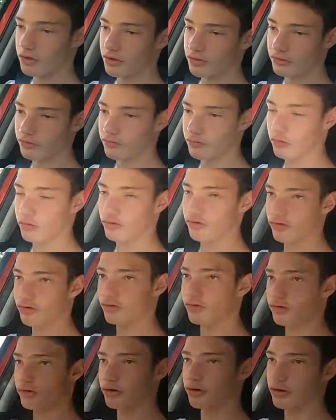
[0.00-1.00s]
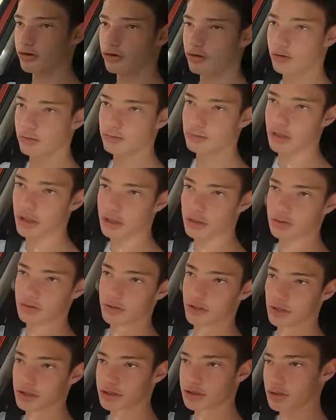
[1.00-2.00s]
litre 4-cylinder compression
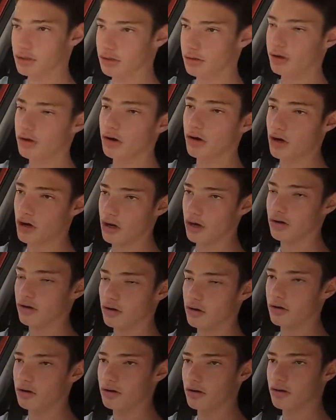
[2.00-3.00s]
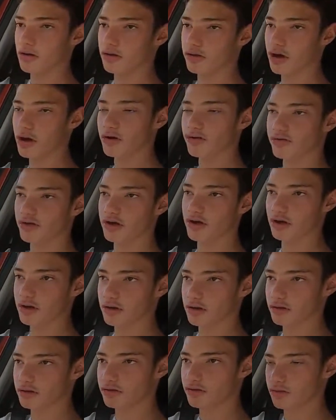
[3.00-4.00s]
ratio,
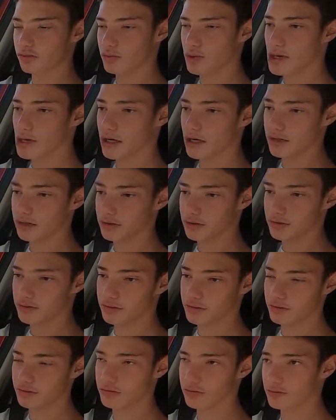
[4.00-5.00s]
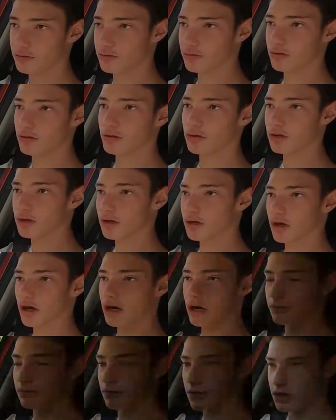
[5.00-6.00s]

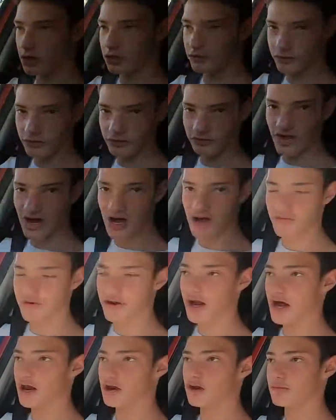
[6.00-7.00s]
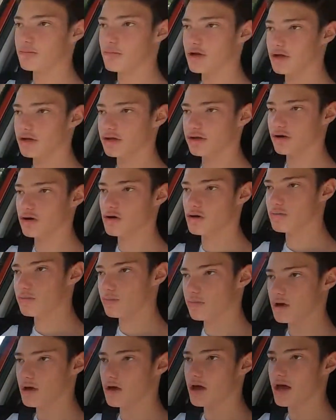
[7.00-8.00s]
13:1. I believe it to have an
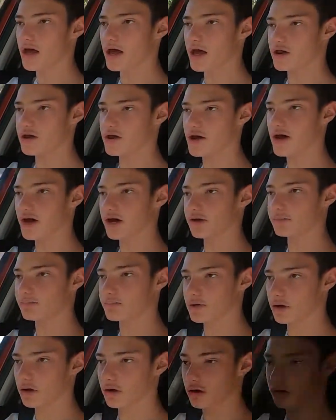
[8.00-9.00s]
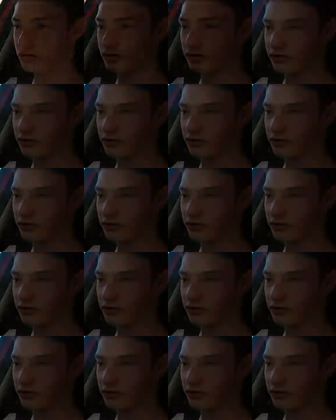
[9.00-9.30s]
aluminium head and block,